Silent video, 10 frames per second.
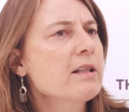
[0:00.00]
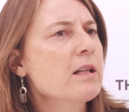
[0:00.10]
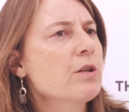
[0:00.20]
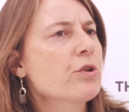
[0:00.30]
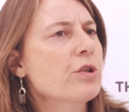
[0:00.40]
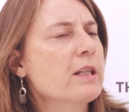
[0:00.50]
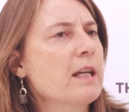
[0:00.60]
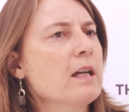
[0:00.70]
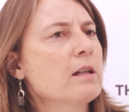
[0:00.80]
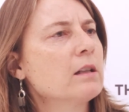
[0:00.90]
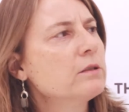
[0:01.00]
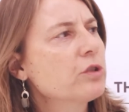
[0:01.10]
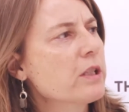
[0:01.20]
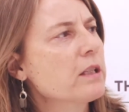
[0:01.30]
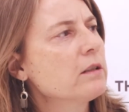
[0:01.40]
understand
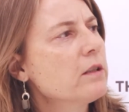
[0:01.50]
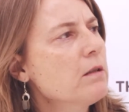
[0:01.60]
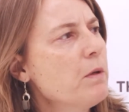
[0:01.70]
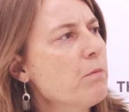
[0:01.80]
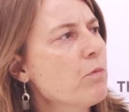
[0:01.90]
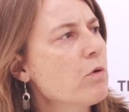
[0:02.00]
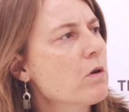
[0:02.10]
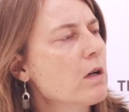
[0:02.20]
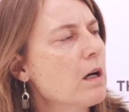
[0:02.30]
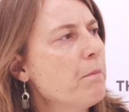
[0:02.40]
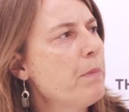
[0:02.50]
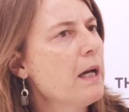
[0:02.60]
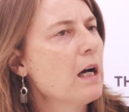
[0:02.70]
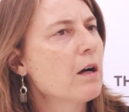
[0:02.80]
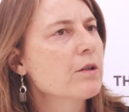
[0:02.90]
just a little bit more
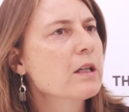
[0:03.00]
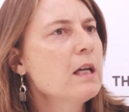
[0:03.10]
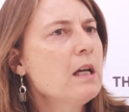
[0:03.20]
about